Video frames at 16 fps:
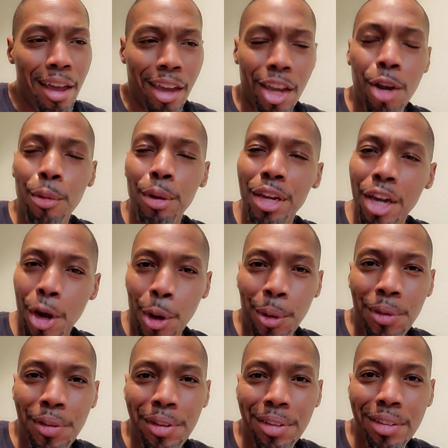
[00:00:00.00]
here we
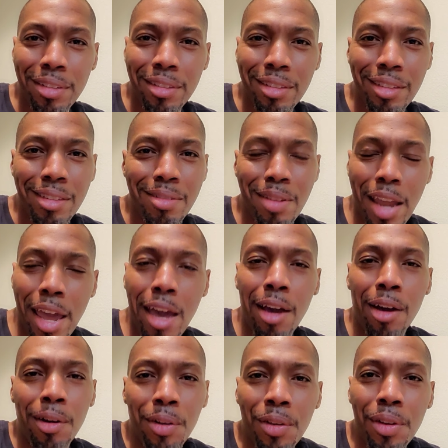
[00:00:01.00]
go.
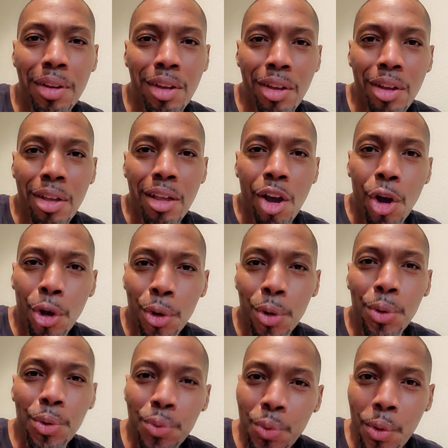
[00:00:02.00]
Now,
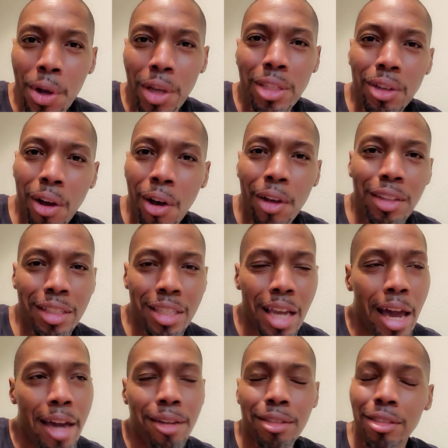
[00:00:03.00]
who wants all the
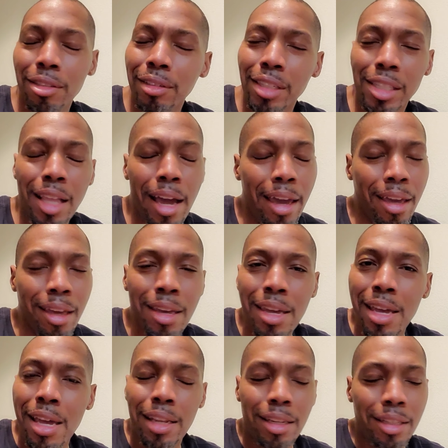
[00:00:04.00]
titles? So it's like
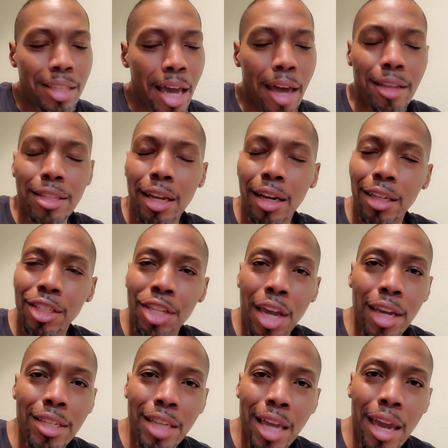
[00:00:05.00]
the titles are gonna
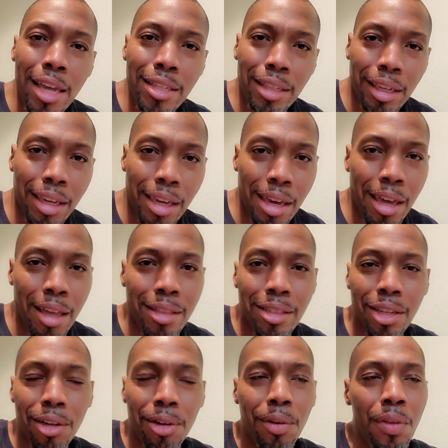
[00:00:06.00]
change hands again.
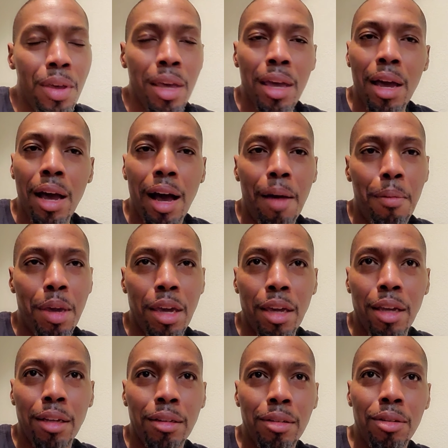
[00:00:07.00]
So I
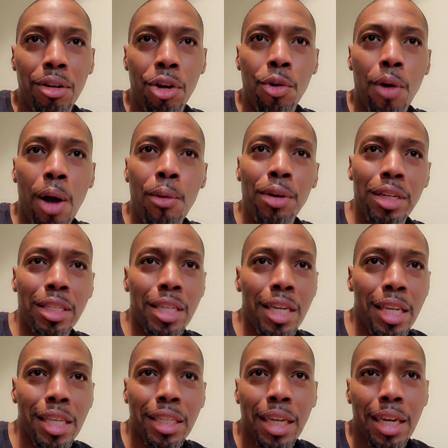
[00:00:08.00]
mean, who I want to
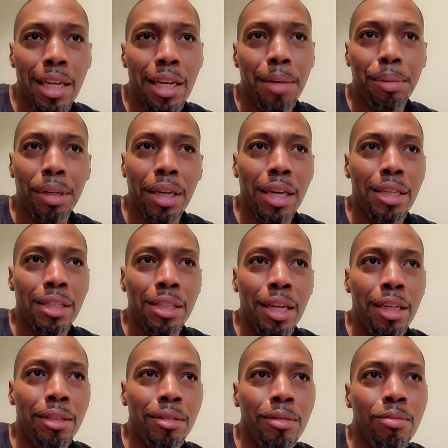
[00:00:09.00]
see this kid up against
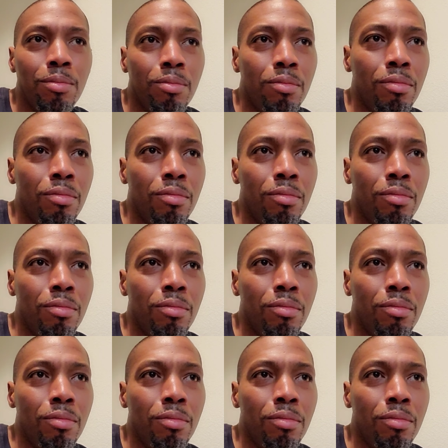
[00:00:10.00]
now?